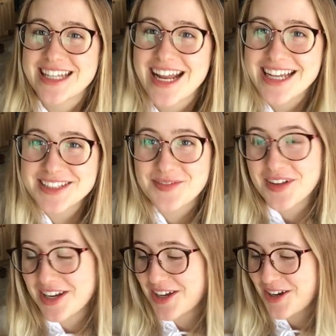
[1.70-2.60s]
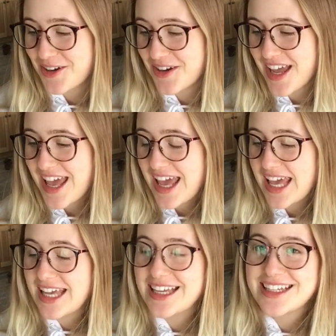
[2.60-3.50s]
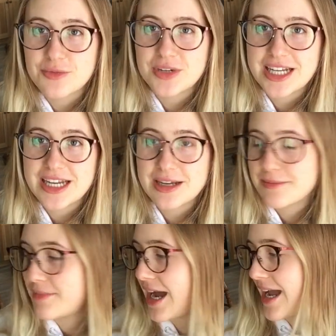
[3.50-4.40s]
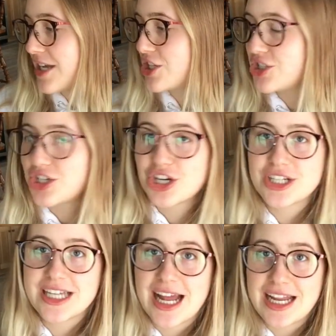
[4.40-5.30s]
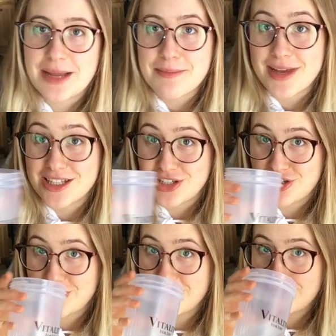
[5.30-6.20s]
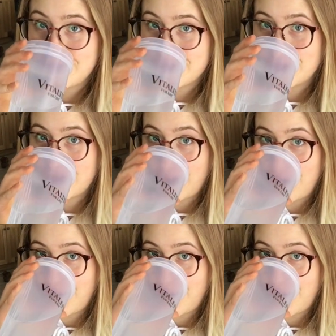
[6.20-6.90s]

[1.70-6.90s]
Today's video is reading my sugar daddy messages.